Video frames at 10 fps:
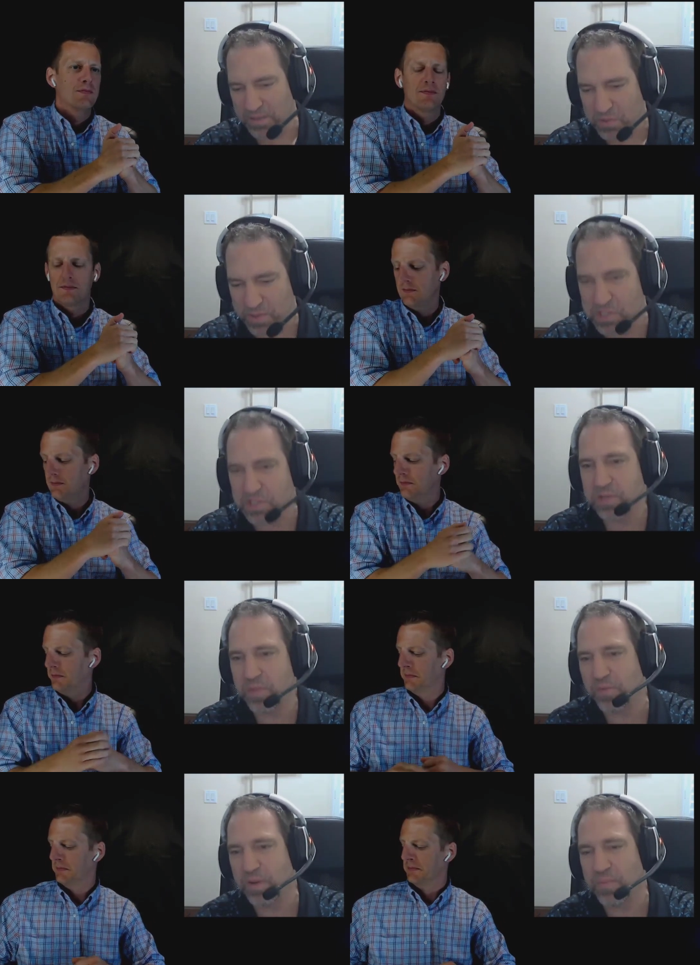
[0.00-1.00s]

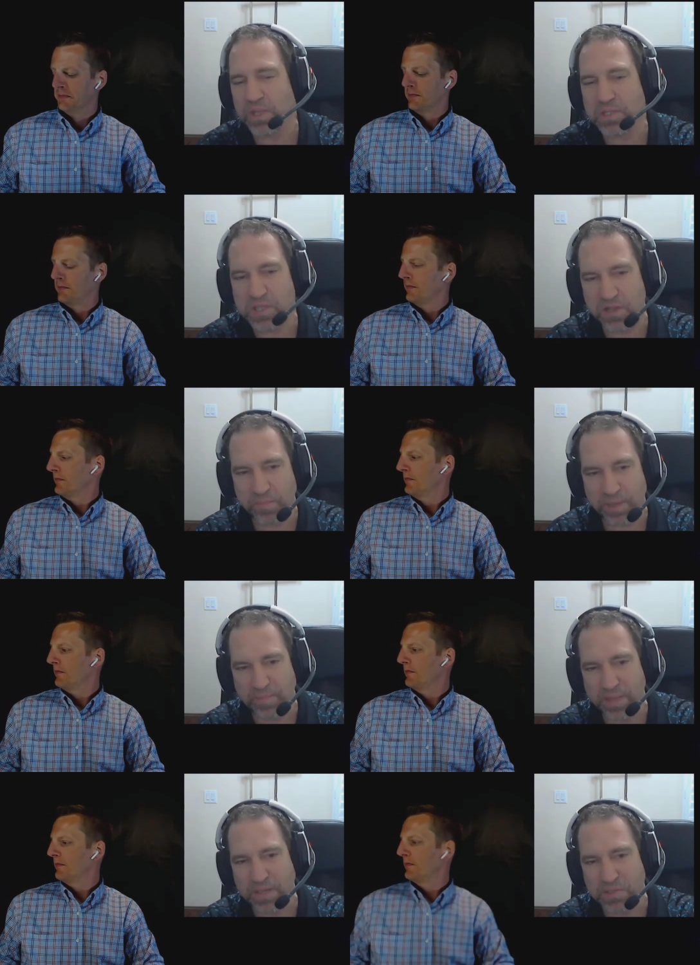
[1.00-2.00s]
Speaker 1: intrinsic to the framework
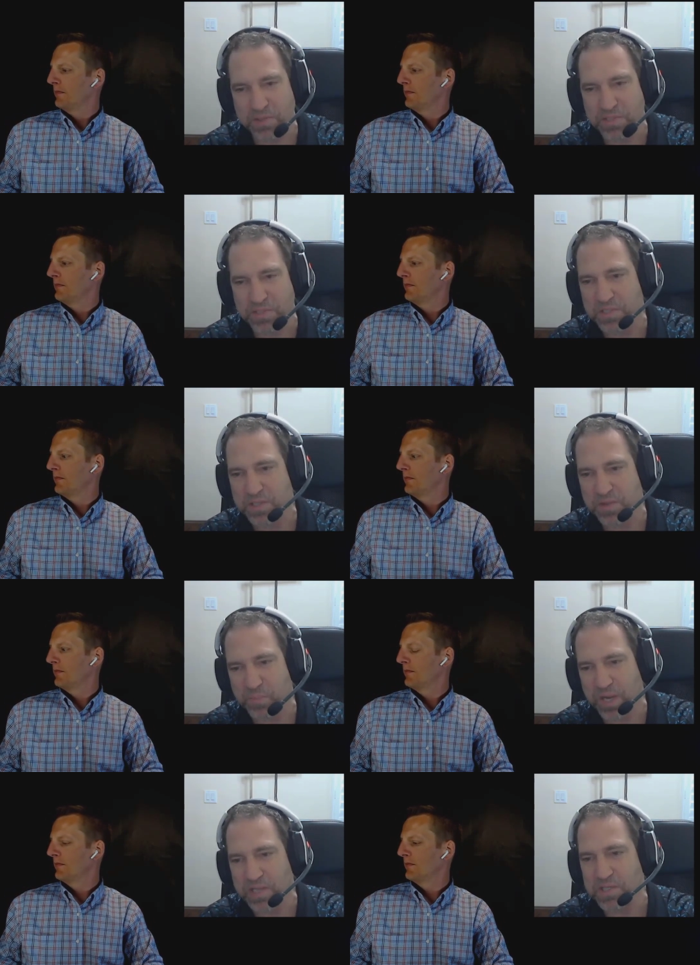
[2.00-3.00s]
itself, but have been intrinsic
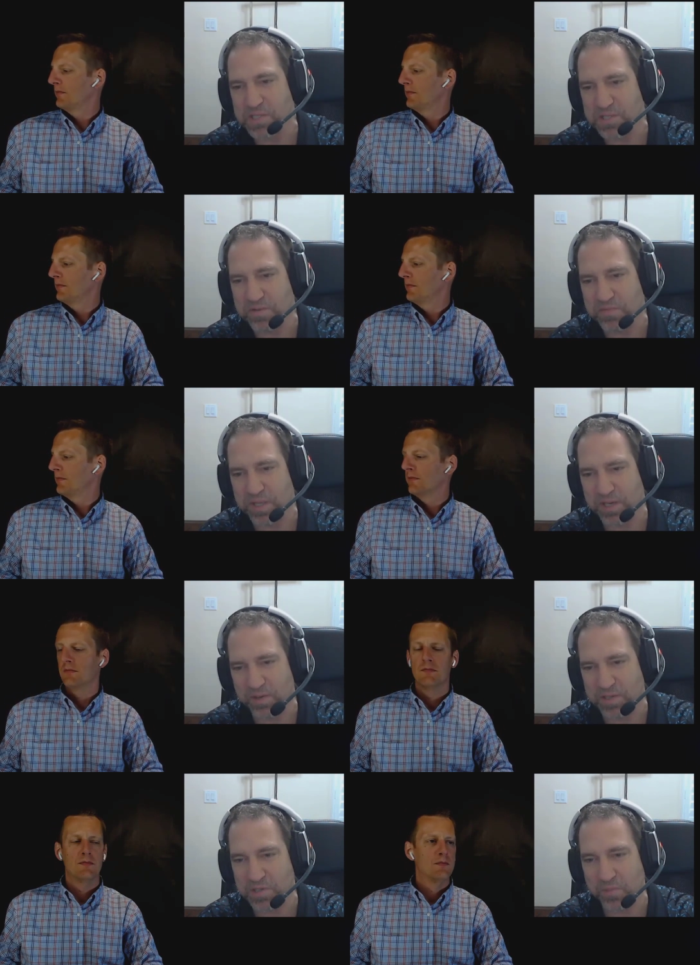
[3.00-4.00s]
to the process of
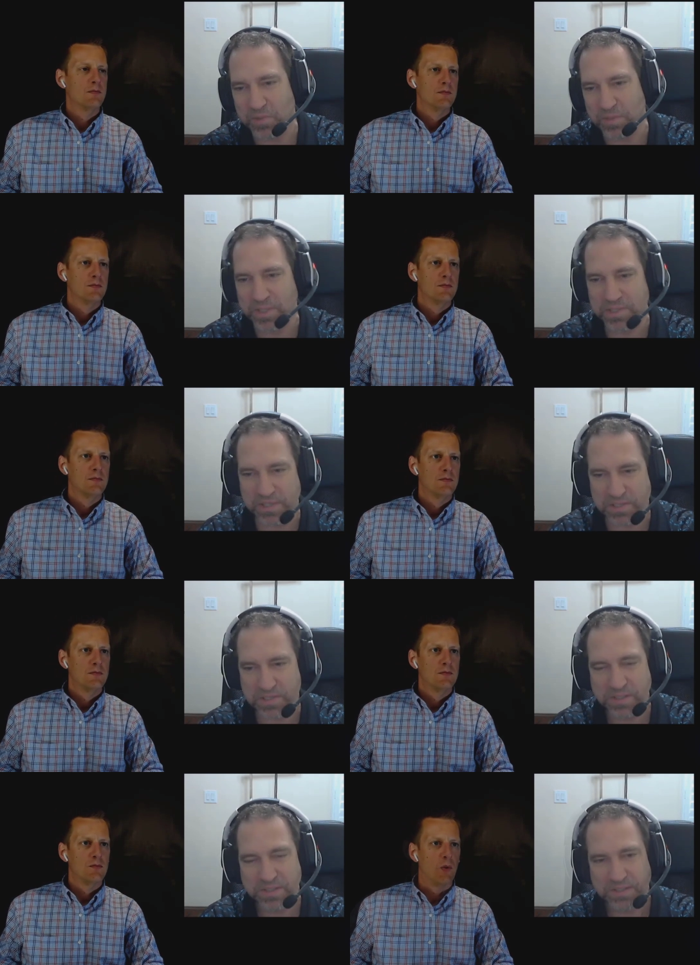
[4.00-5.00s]
integration with the
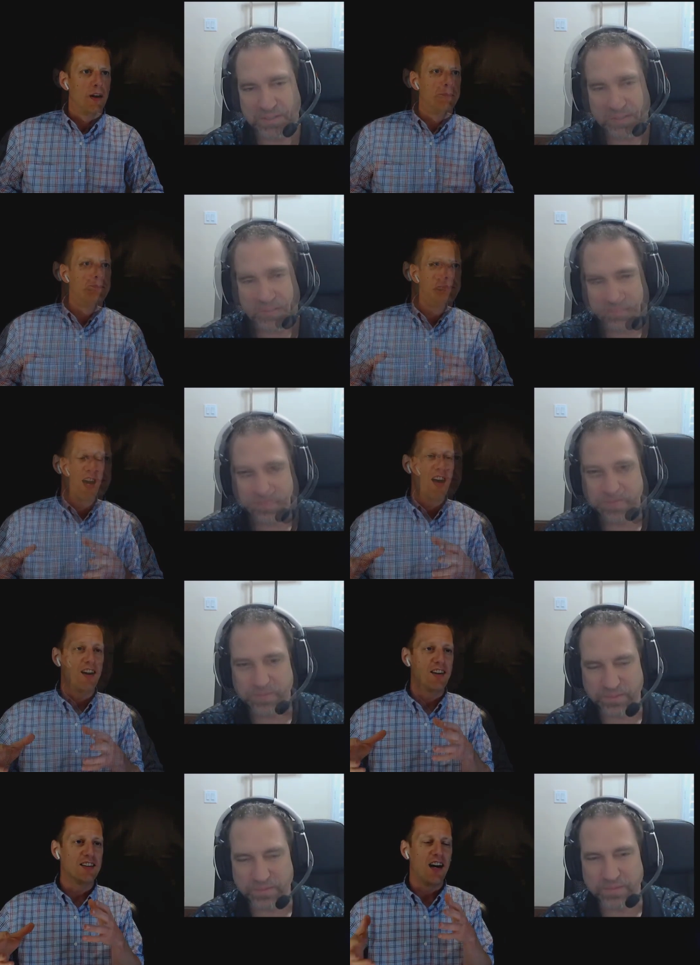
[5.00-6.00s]
business. Right.
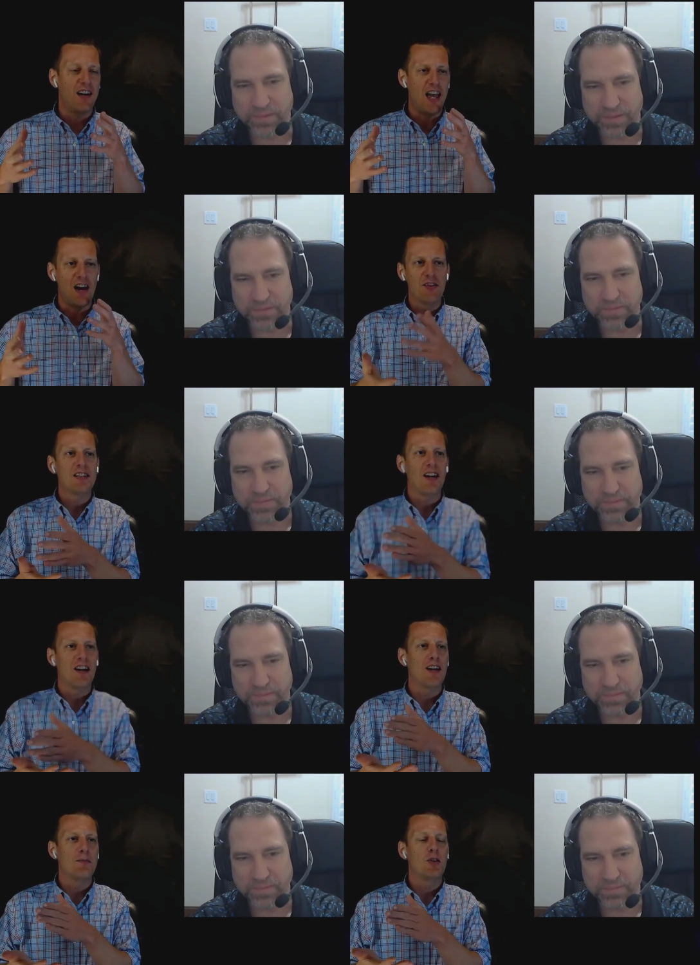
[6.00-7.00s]
Speaker 2: Oh, uh, every yeah.
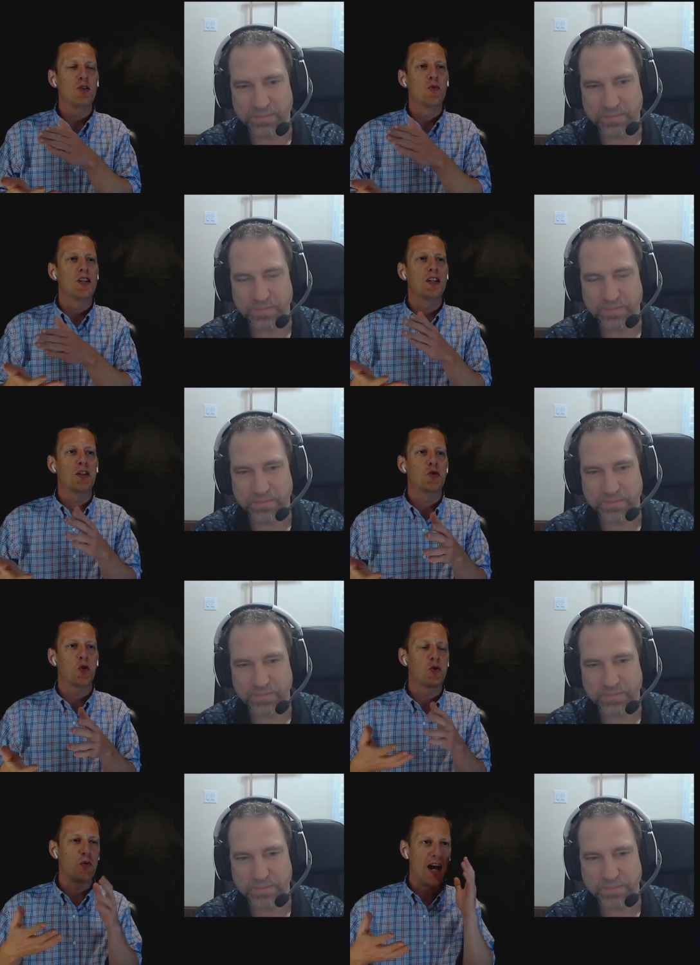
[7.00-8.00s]
time you read a
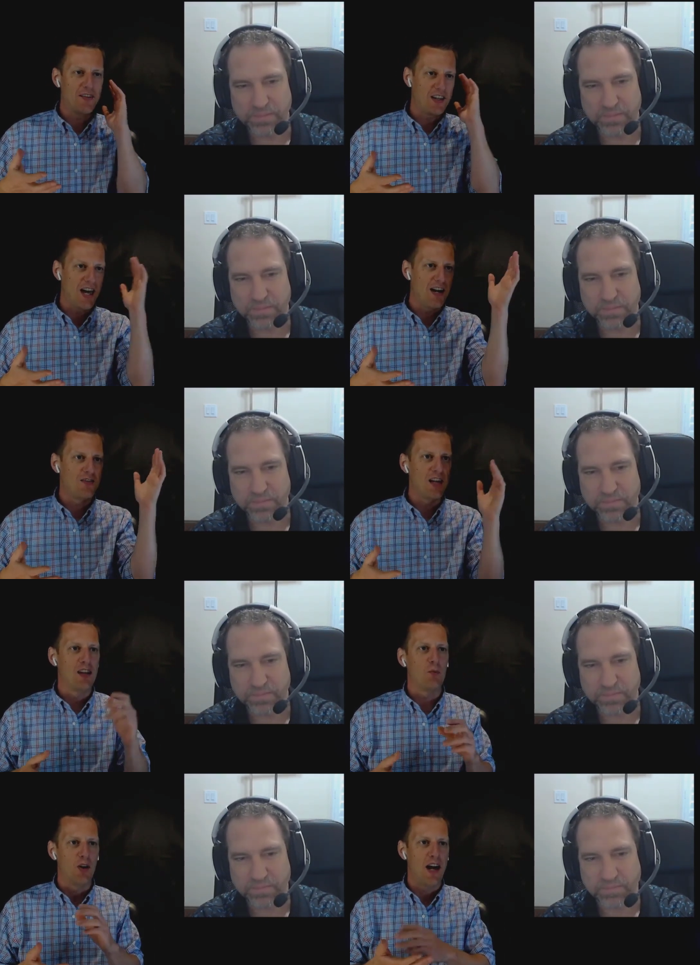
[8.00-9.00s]
control, you have to have
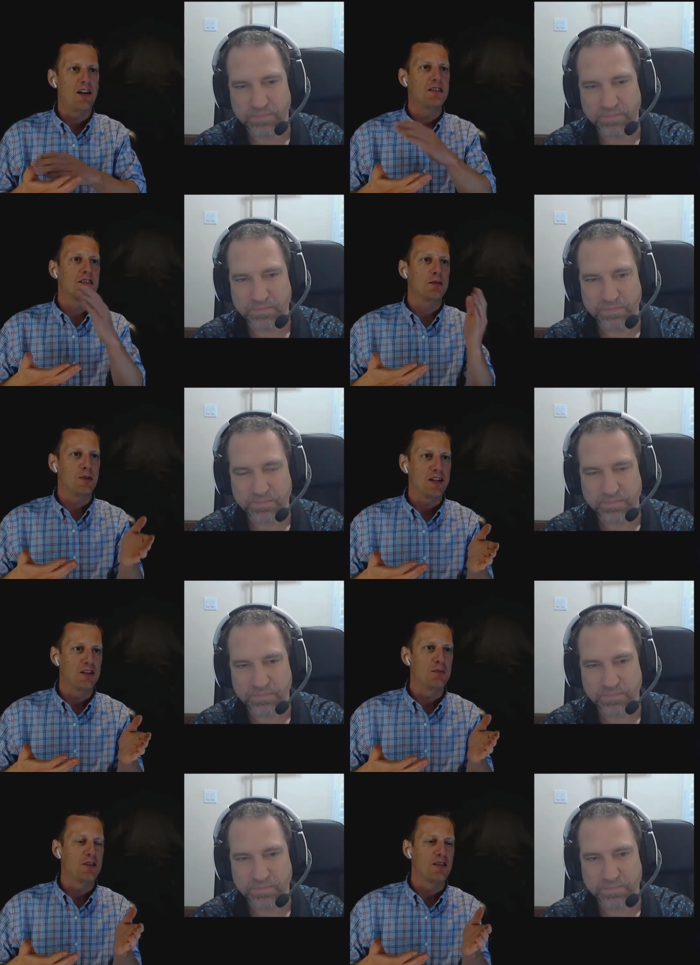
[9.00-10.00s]
that. Well, how does this apply
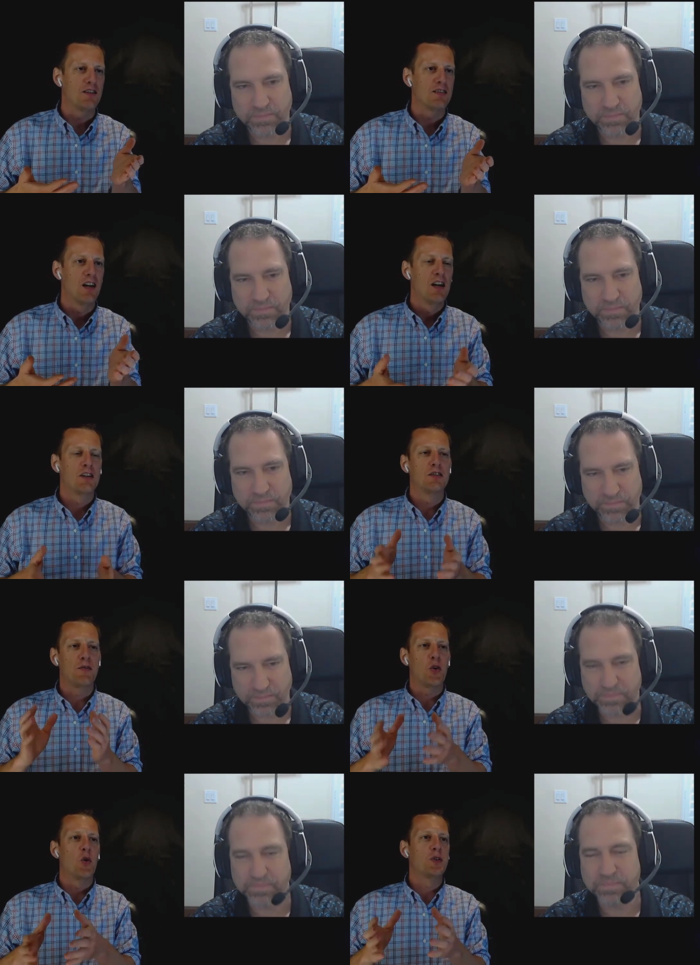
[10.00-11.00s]
to the business? Because
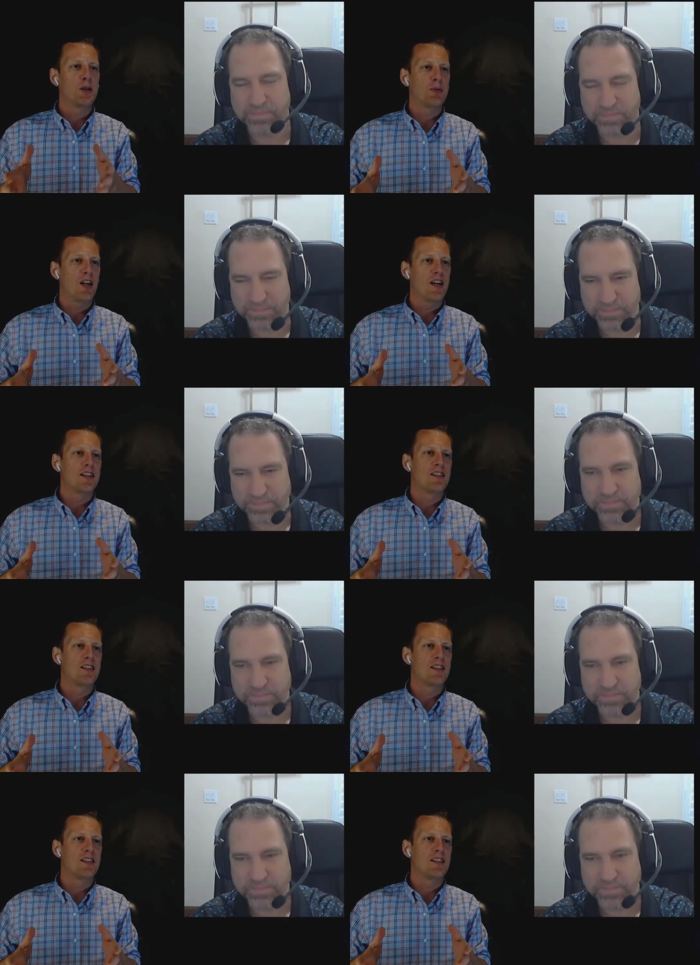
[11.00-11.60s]
if you're only mm-hmm. applying